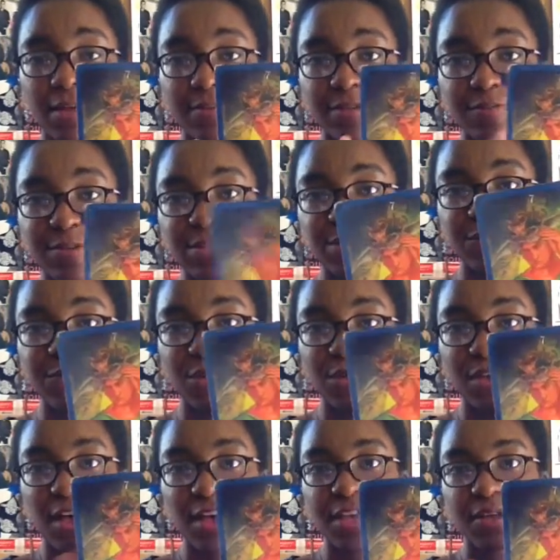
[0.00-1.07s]
especially if you're
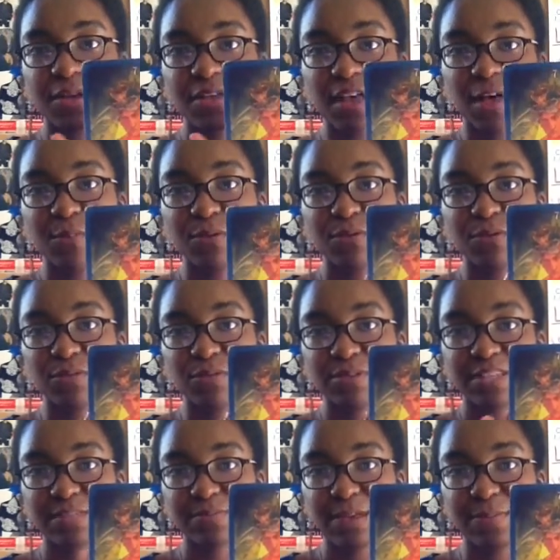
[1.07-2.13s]
in a couple.
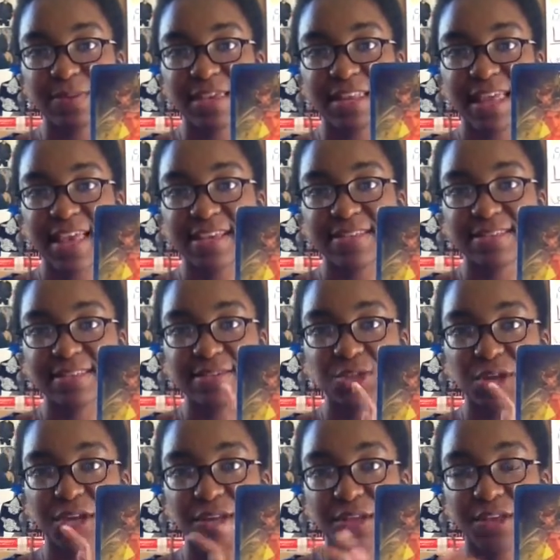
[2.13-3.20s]
This might be an ex
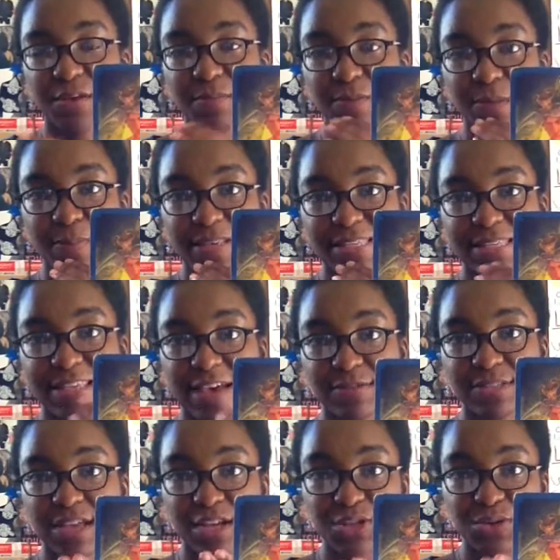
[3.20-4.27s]
trying to come up and
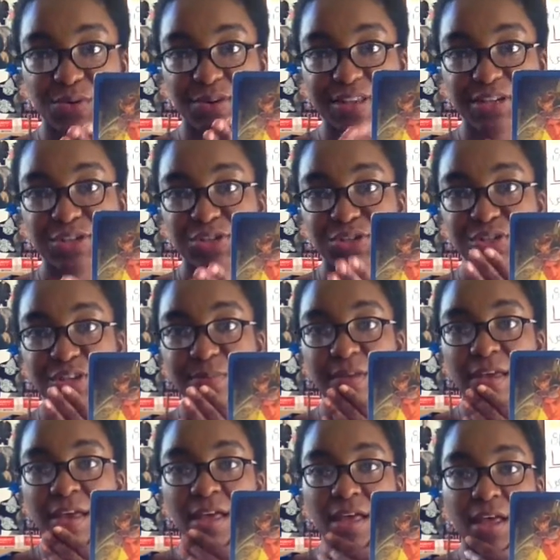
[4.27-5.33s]
sabotage your relationship.
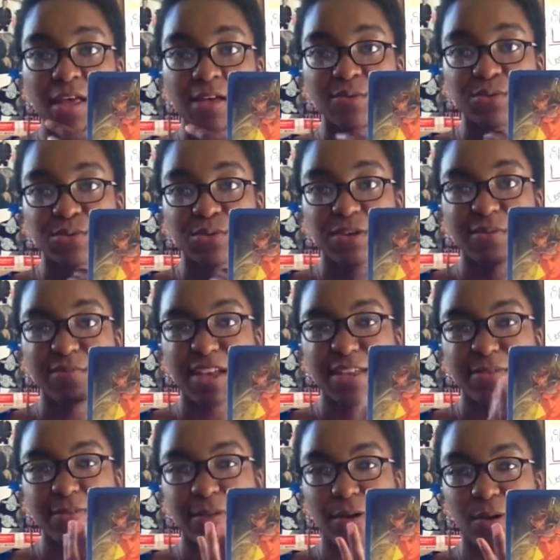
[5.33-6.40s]
So
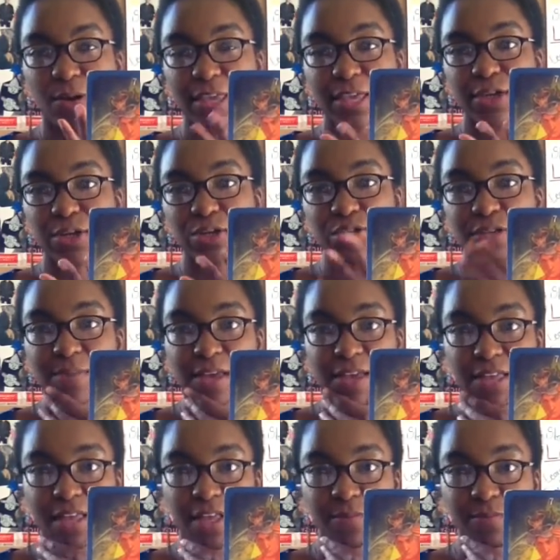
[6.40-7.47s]
he or she
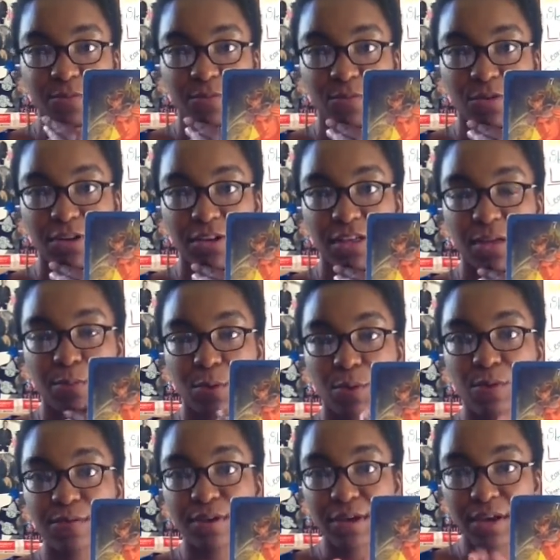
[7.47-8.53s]
might want to come
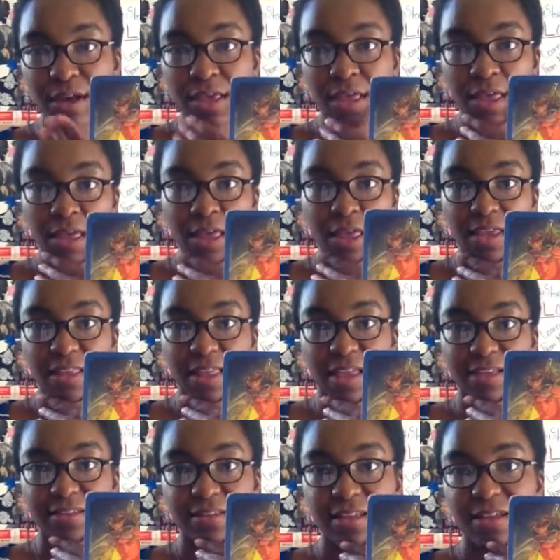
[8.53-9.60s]
over and
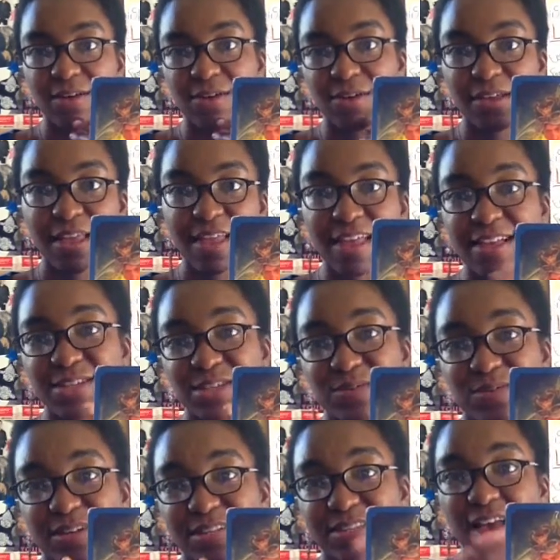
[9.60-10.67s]
like, oh, hey, I just
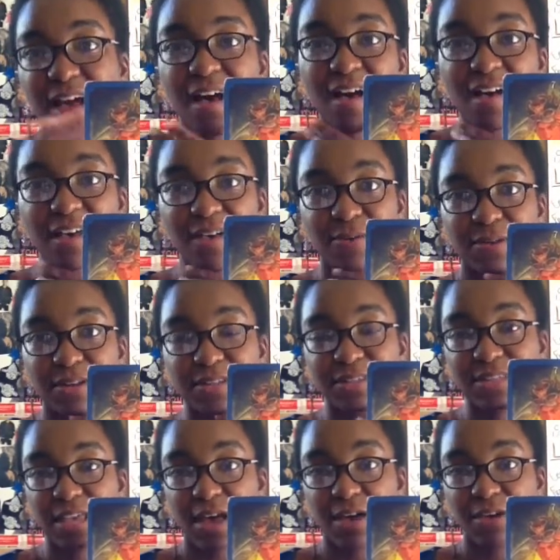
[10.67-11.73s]
want to talk. I want to
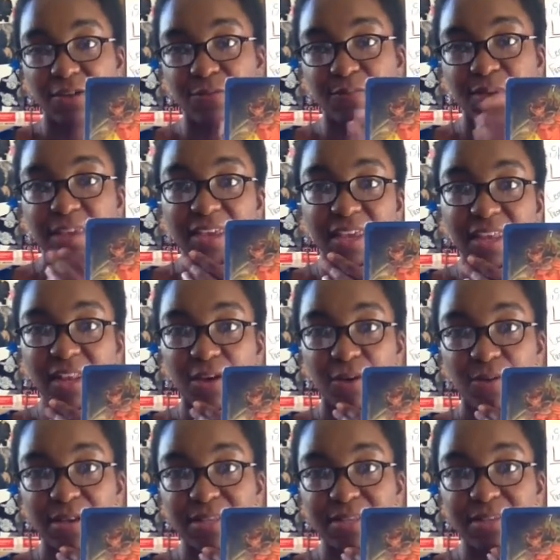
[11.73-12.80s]
see how you've been
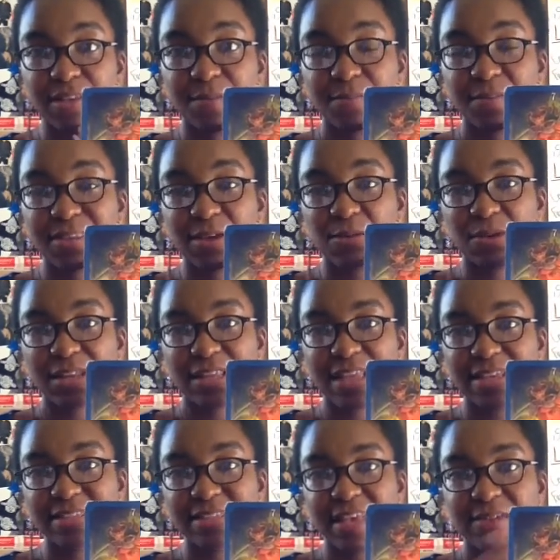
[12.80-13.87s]
or what's up. But they want to
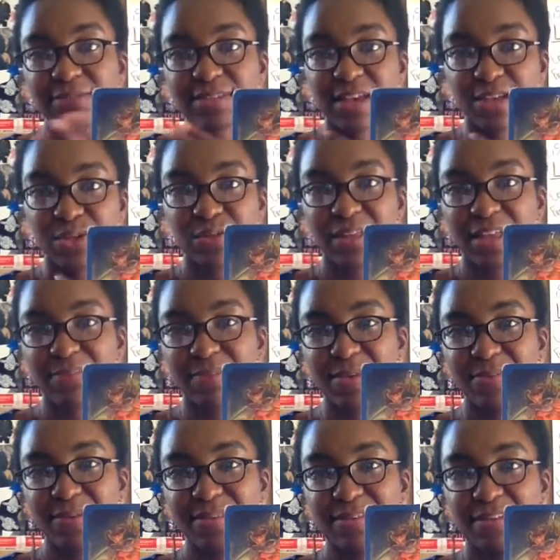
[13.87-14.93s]
like sabotage you, like
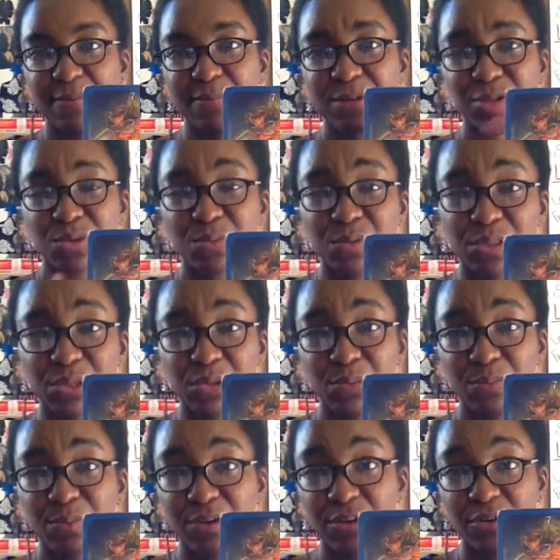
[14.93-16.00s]
maybe take a picture with you
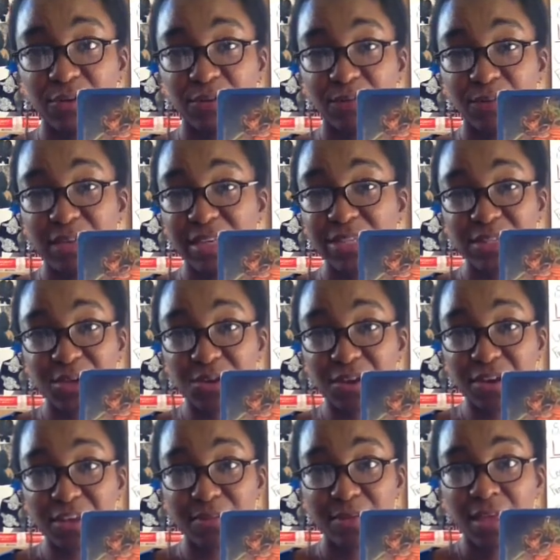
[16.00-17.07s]
and put it on
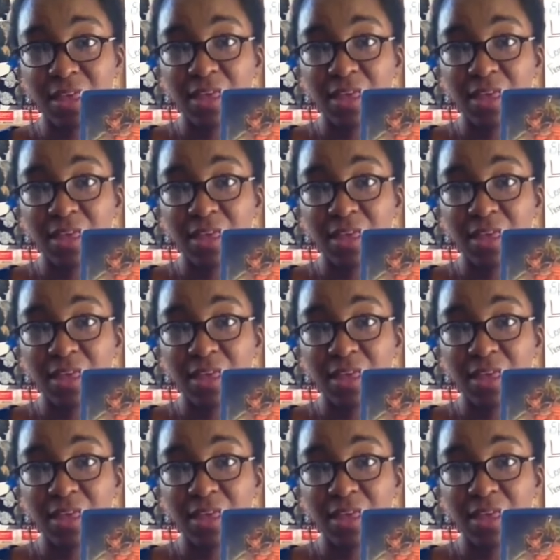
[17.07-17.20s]
Instagram,